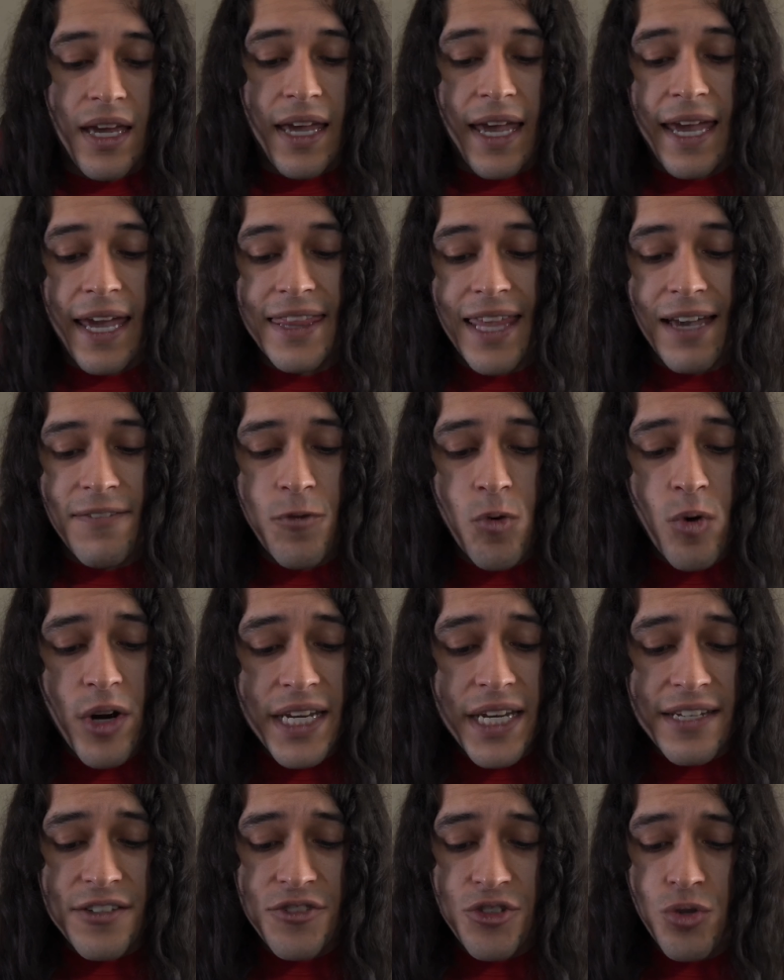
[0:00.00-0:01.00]
And that
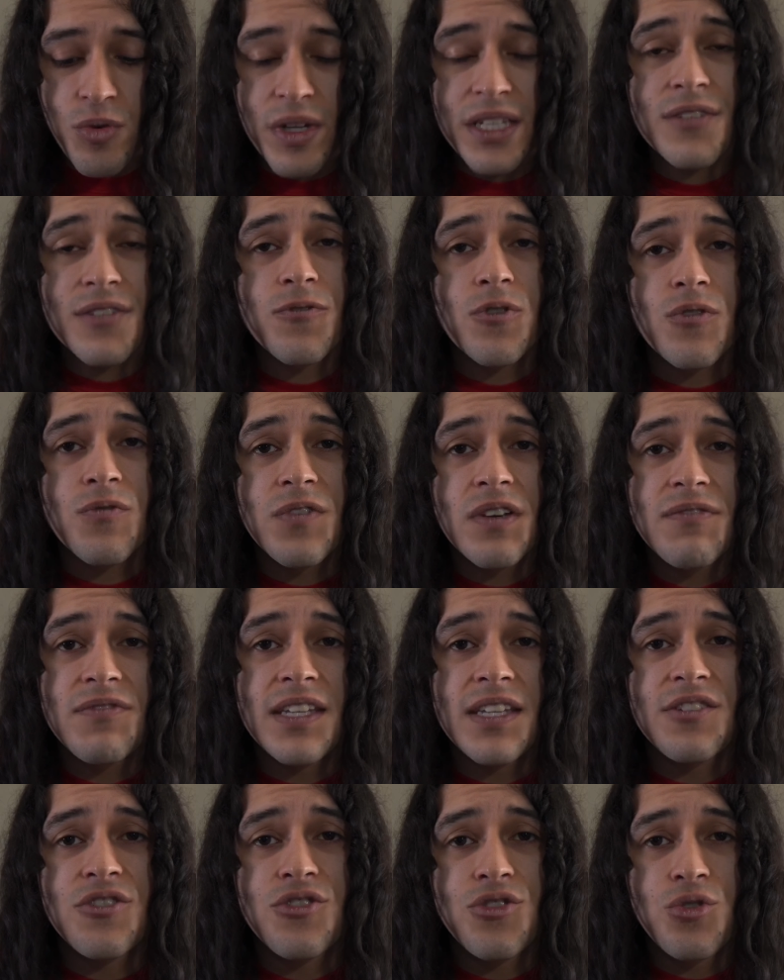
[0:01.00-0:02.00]
482 is for
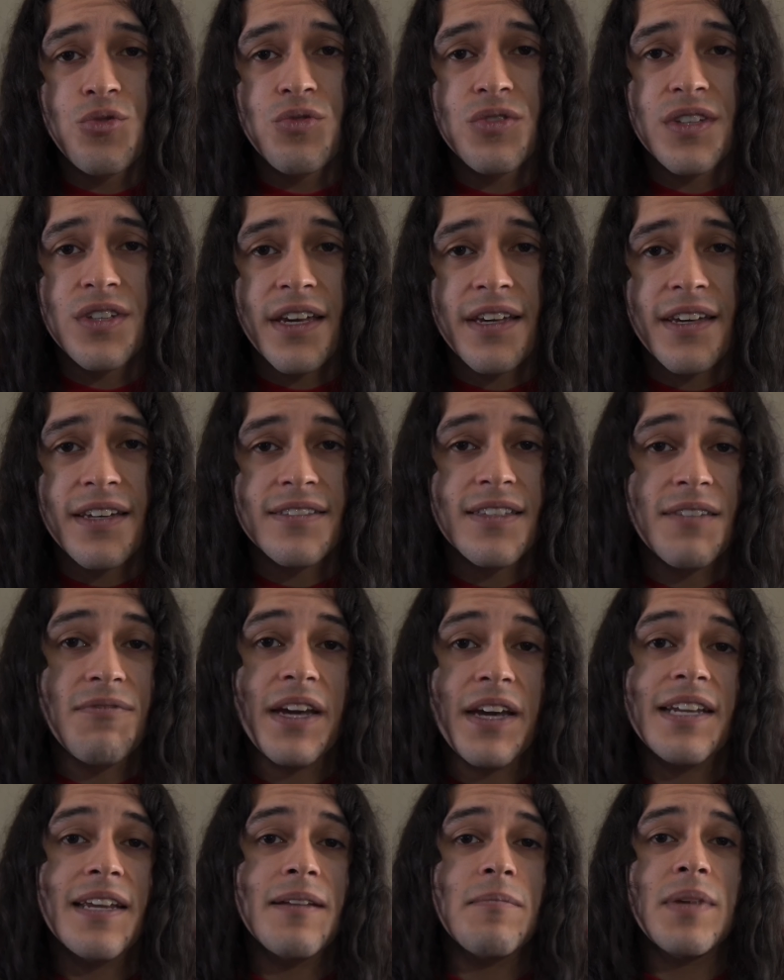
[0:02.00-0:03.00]
52 seconds, if I
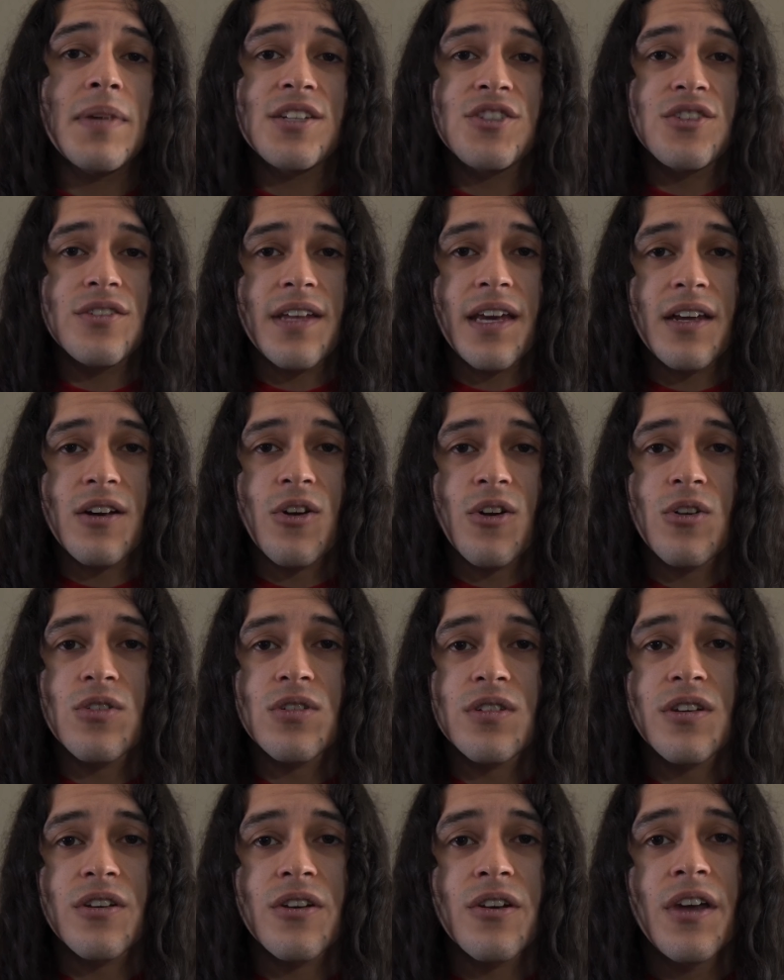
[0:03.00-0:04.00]
didn't mention that
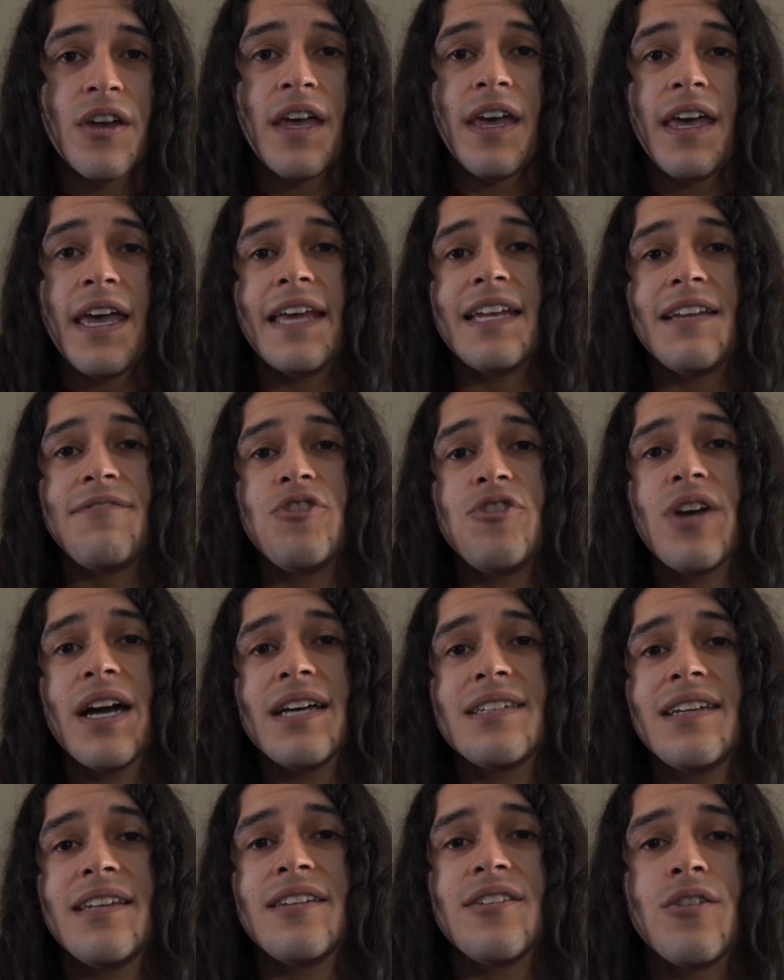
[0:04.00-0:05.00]
earlier. And if you guys
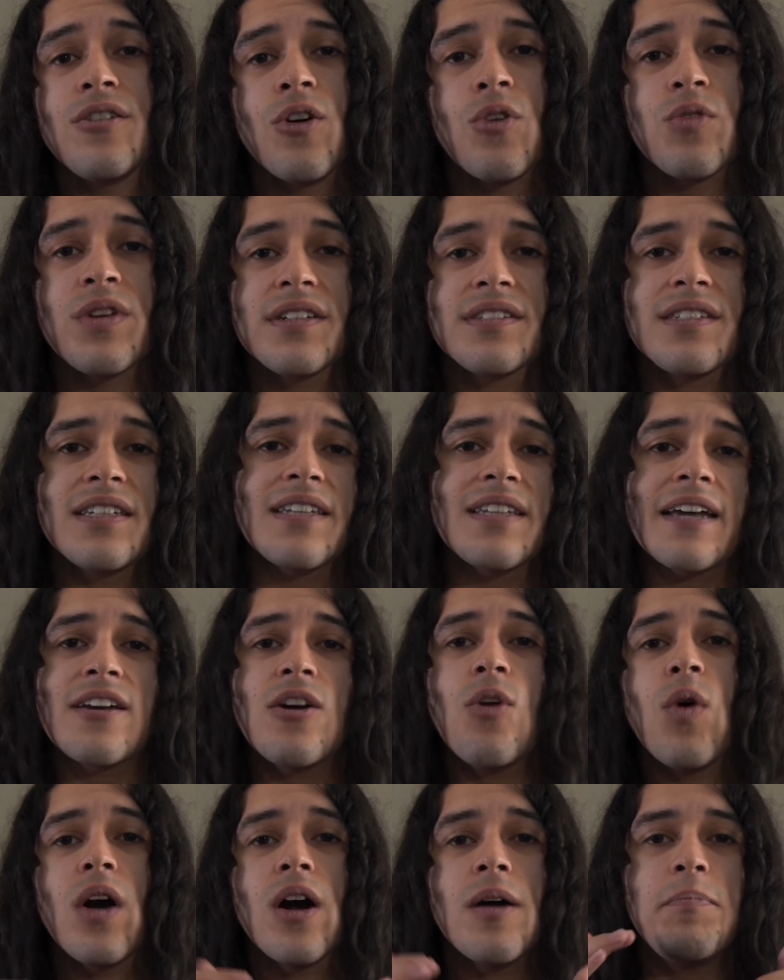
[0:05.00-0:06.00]
didn't notice, as I
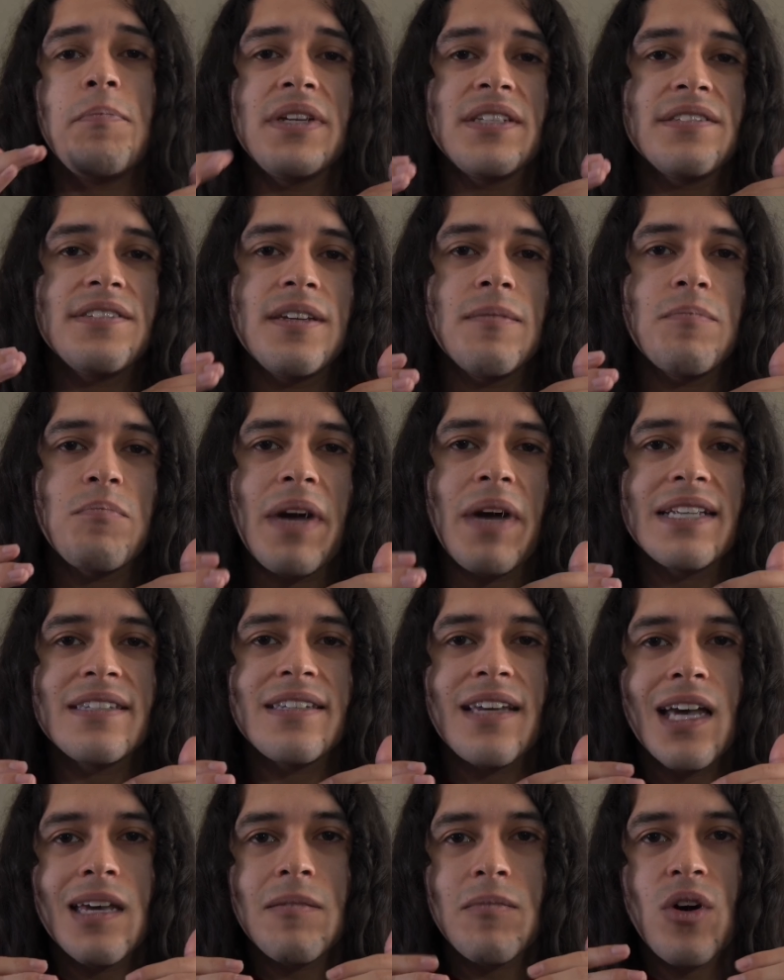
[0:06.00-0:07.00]
go up in temp, my
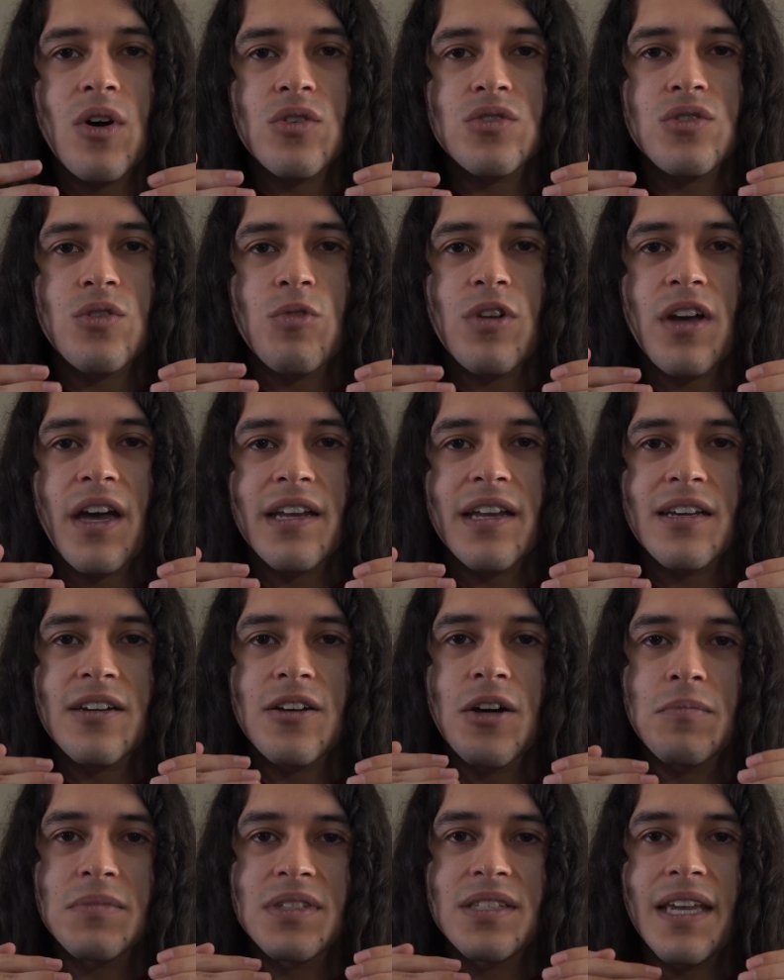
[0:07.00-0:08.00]
time also kind of
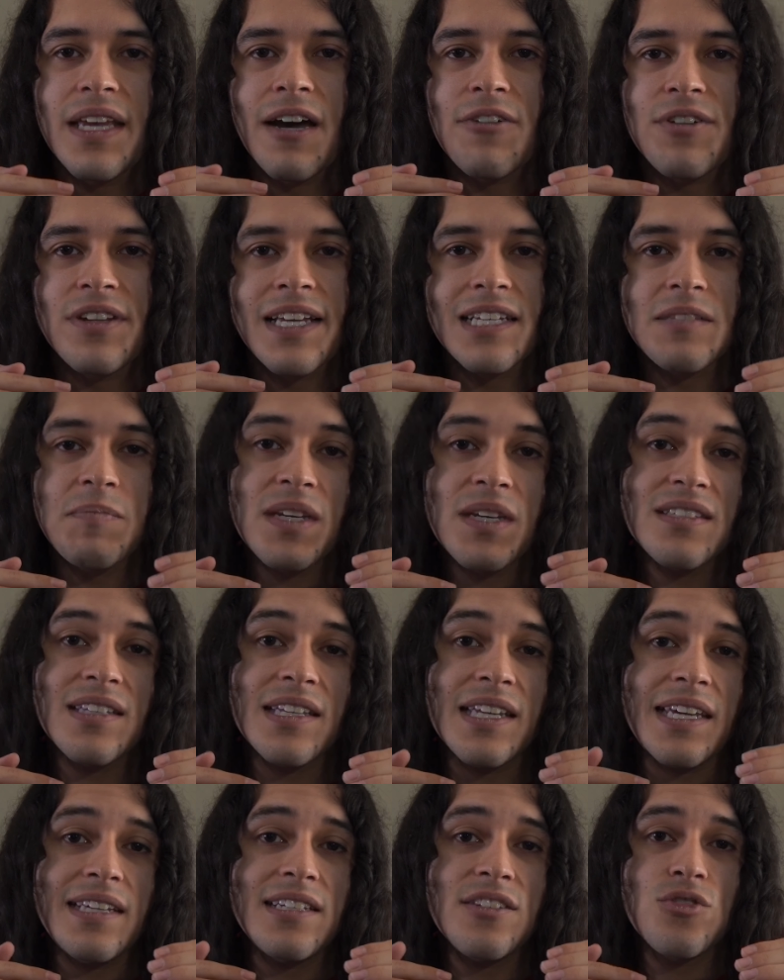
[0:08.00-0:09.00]
comes down. And that's because
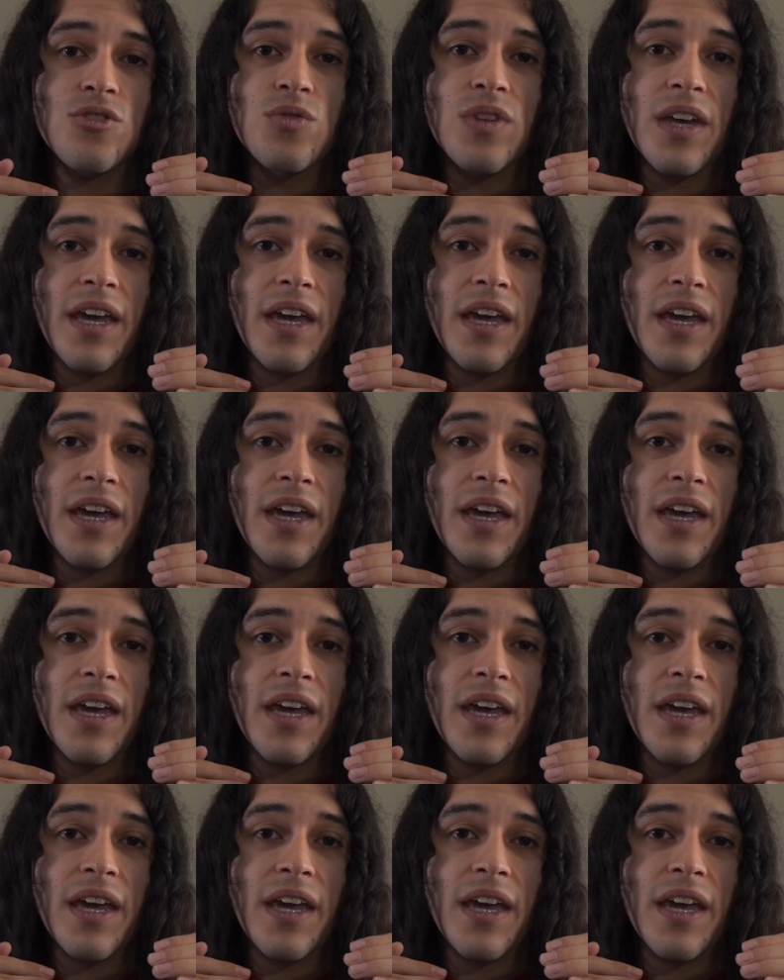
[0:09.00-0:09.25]
it eats through the